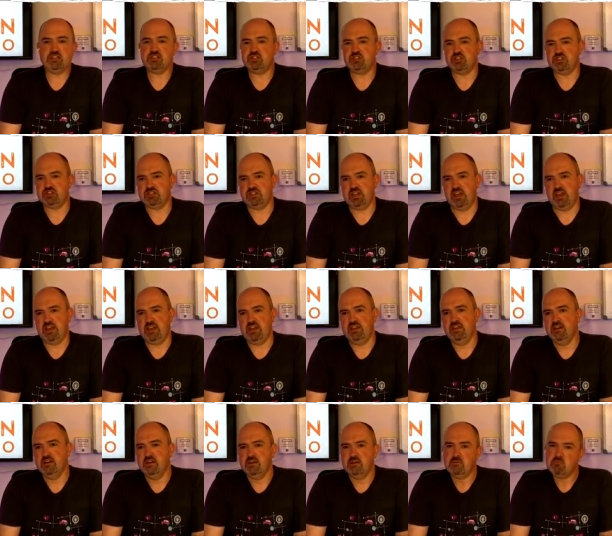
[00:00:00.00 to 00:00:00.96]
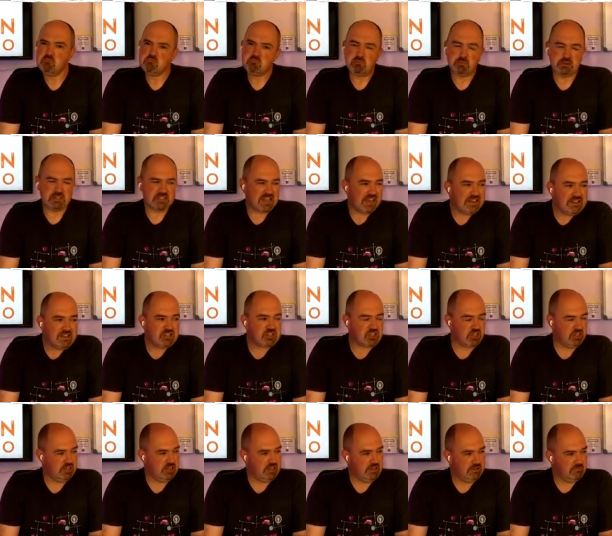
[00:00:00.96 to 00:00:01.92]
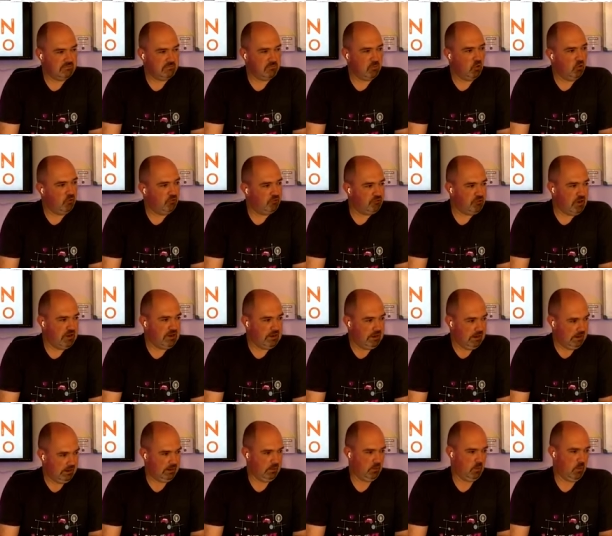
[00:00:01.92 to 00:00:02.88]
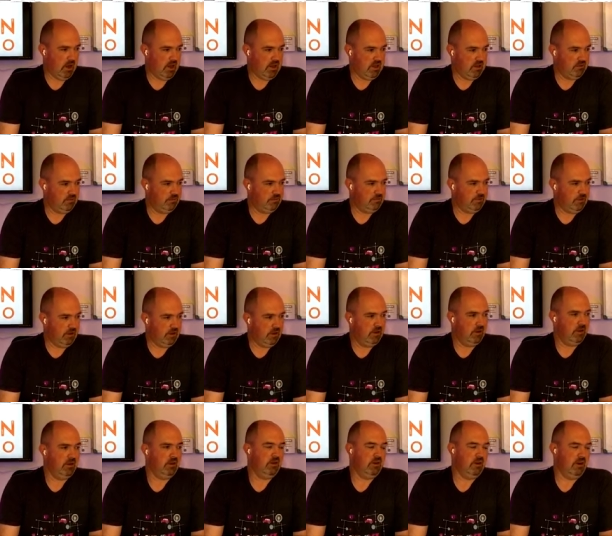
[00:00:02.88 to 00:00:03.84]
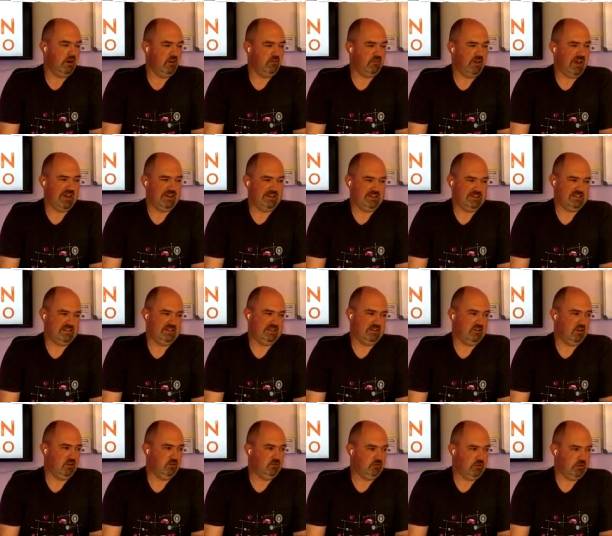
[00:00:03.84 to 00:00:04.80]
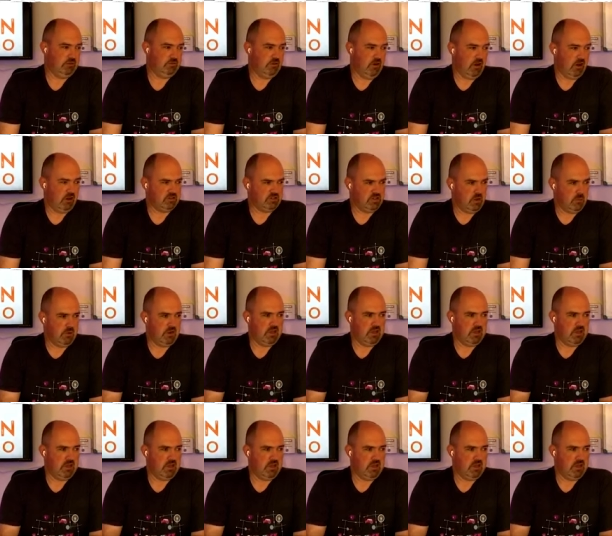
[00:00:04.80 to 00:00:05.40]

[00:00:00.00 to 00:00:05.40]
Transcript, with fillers: It's just a potentially more friendly way of editing config files.